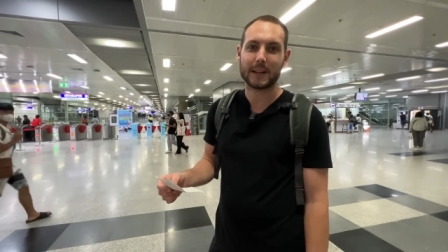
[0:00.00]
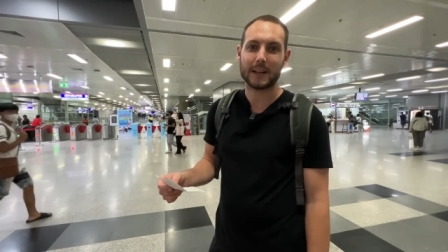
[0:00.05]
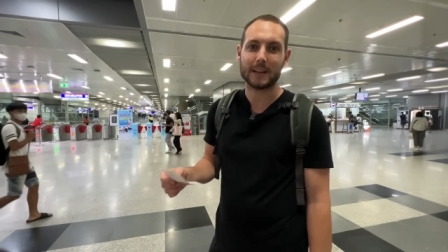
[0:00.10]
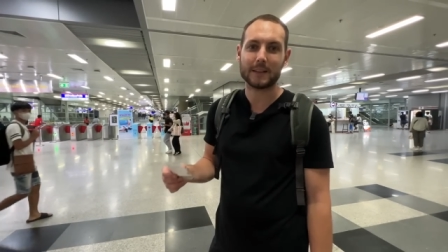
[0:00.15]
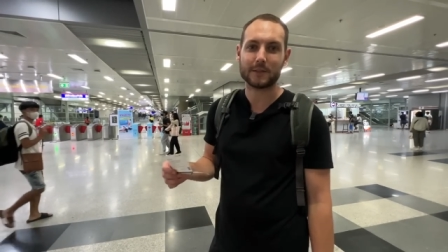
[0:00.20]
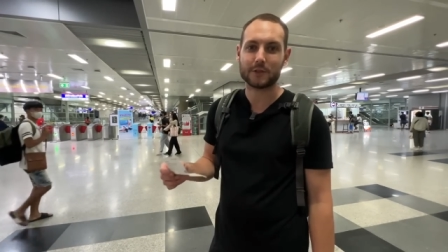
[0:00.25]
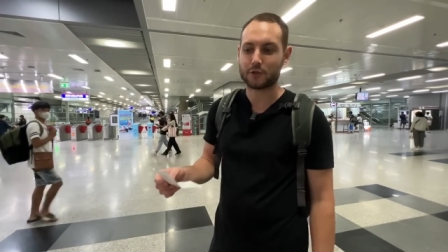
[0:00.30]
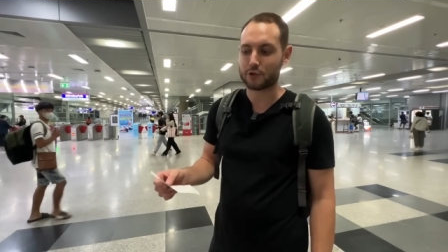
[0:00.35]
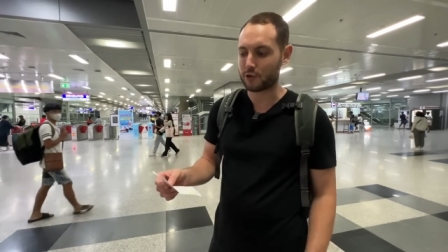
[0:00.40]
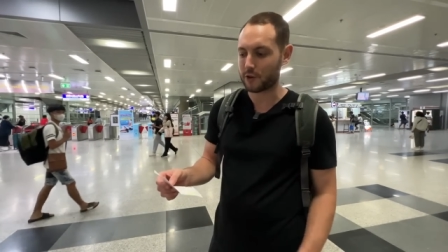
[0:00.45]

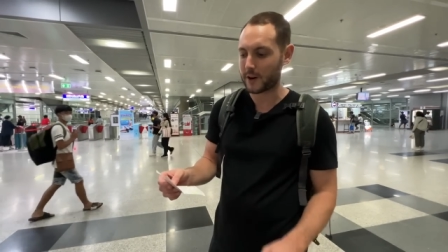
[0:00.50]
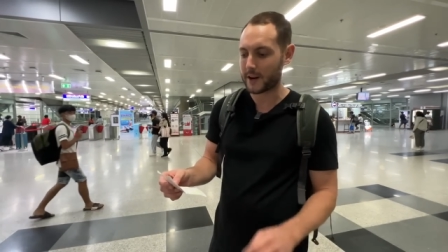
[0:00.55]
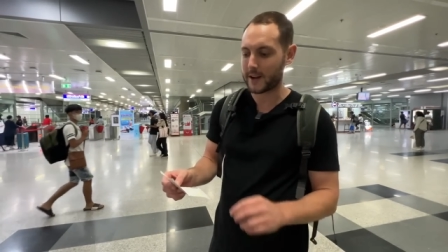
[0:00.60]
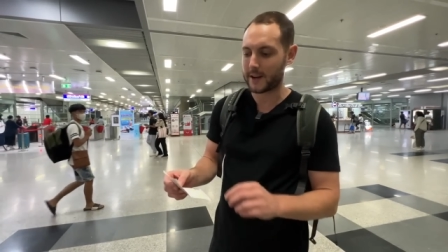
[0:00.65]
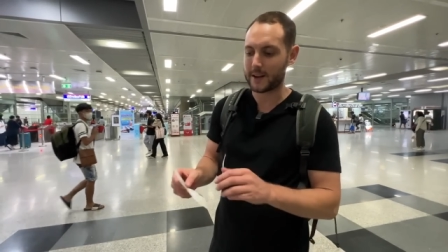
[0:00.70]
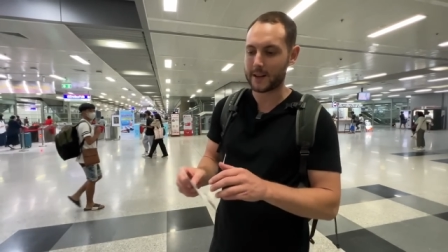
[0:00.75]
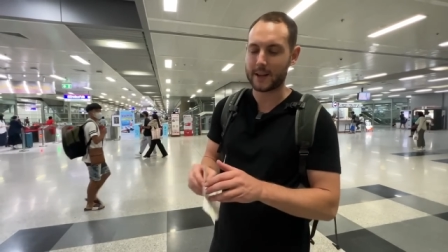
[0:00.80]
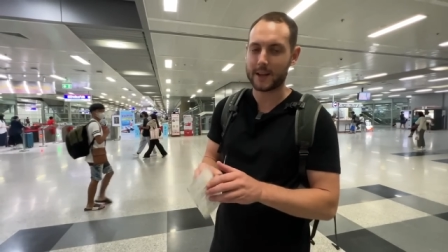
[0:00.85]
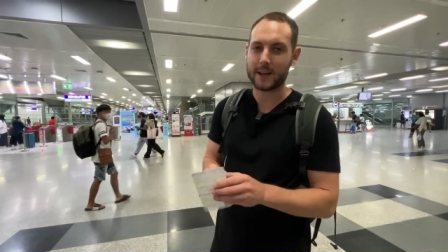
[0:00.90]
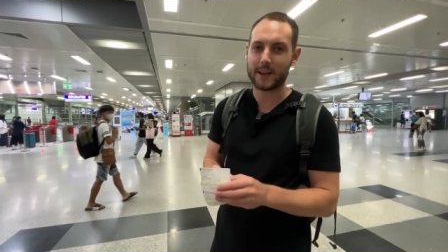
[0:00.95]
class
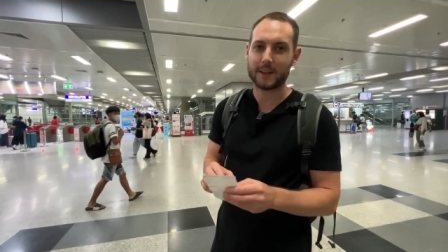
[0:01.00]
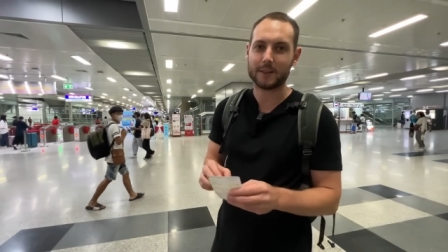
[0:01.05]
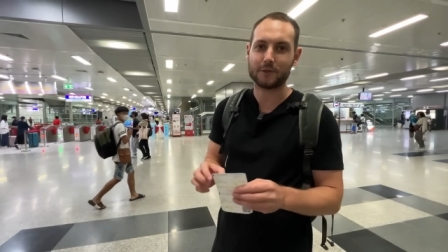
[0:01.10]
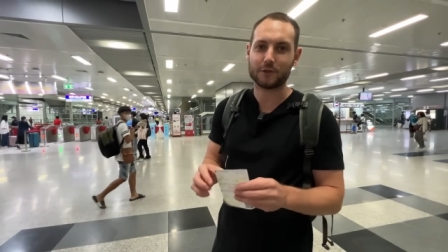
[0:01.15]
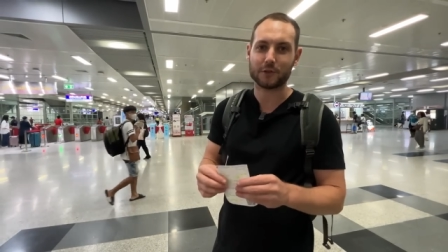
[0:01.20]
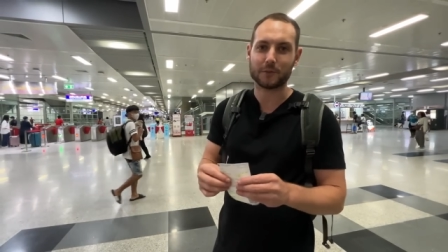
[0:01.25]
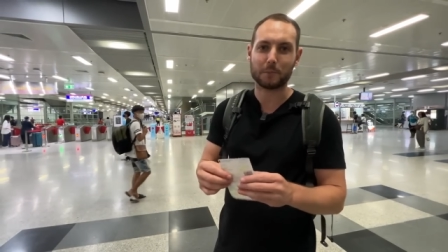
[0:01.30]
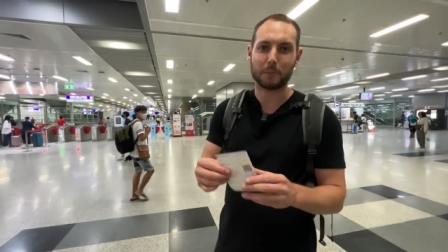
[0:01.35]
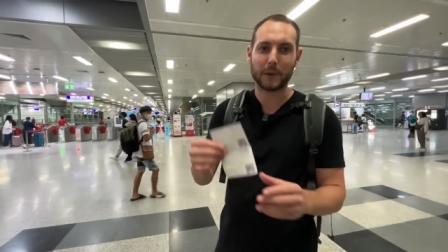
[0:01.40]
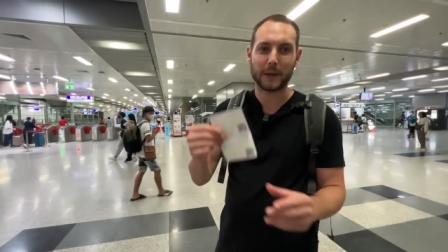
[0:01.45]
train here.
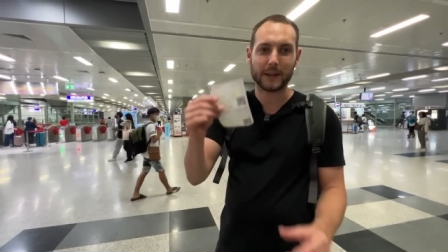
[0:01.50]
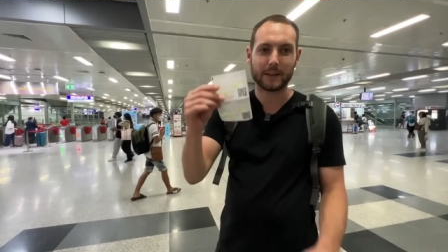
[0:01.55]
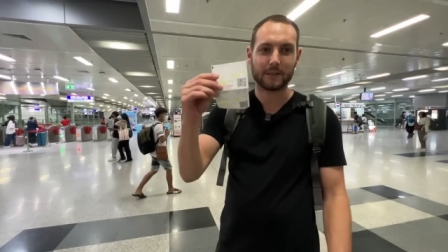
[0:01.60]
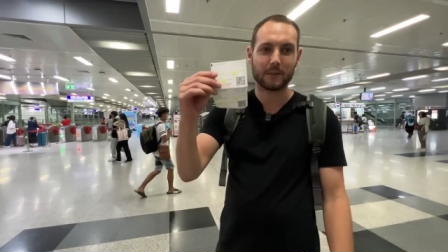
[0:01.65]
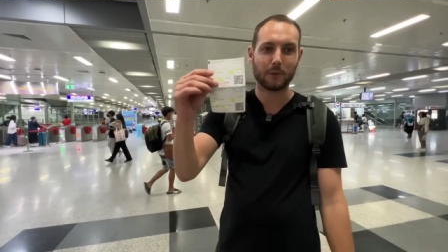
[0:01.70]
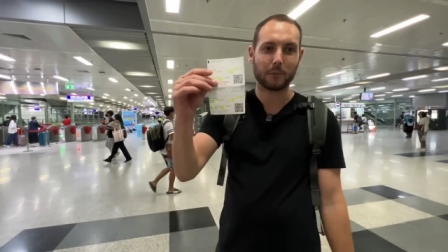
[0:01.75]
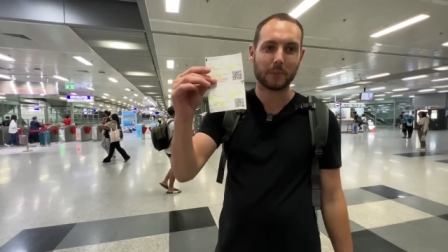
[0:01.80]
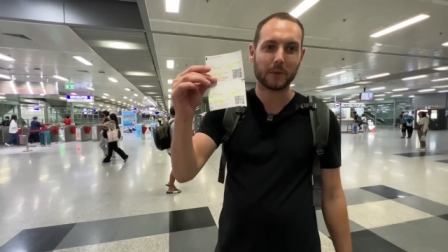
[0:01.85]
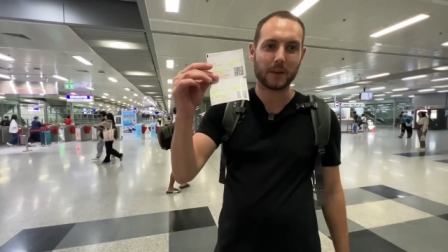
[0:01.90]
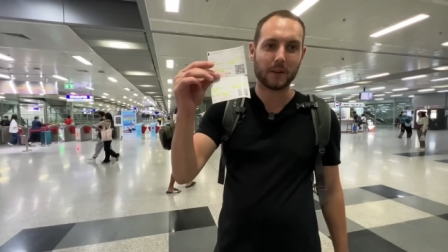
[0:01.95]
Just
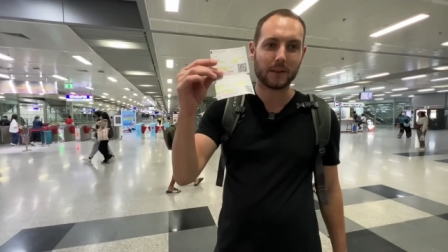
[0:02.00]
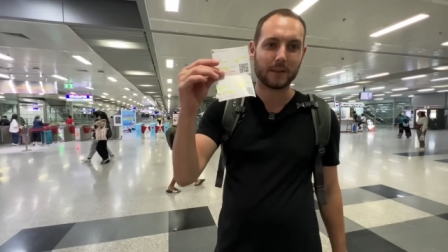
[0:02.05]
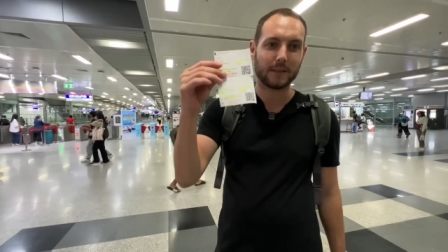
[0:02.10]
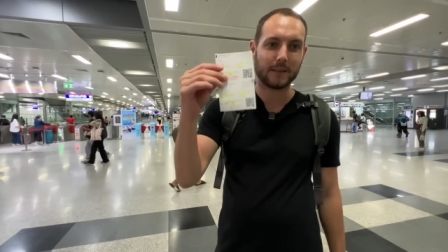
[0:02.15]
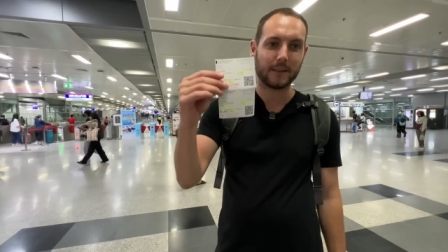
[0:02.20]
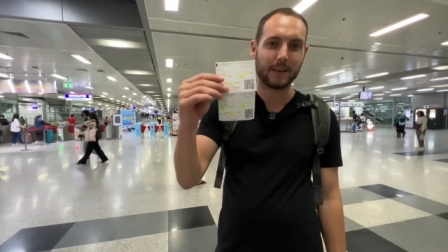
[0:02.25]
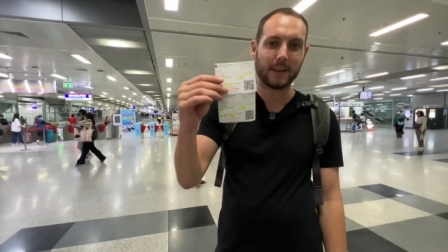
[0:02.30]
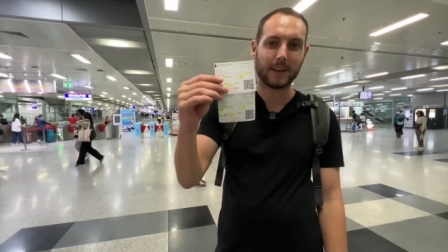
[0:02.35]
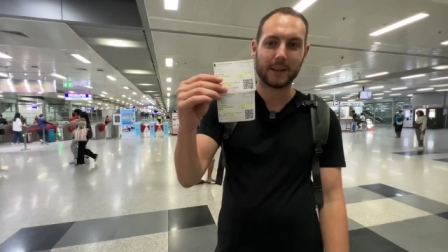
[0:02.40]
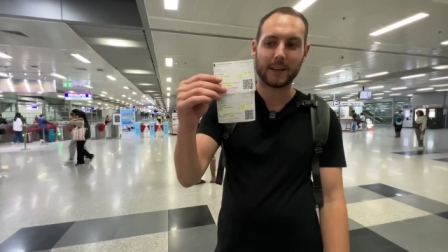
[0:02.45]
picked up the
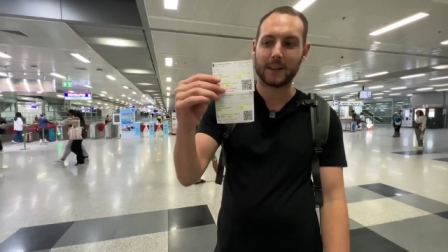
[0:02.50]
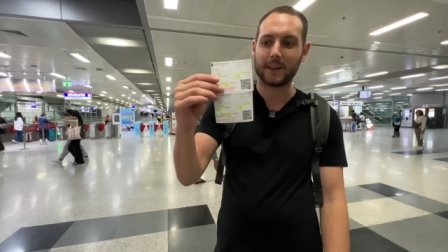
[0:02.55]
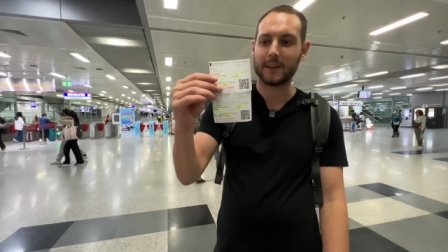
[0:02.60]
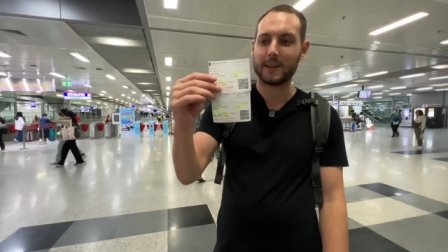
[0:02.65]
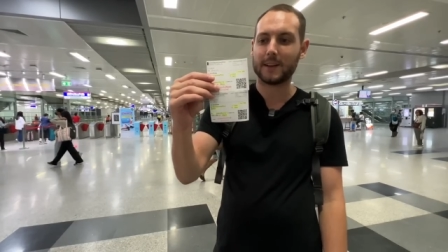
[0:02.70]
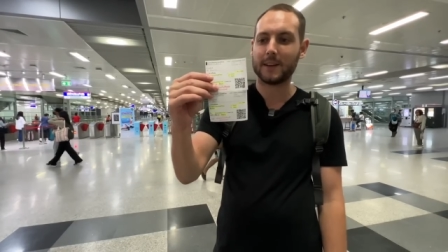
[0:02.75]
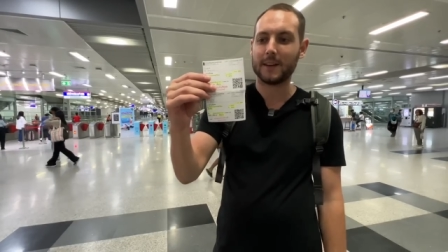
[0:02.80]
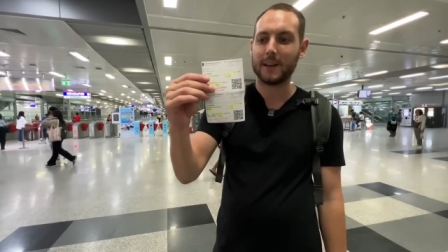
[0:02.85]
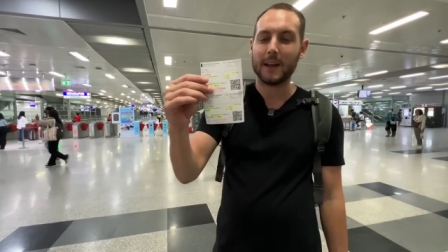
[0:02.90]
ticket.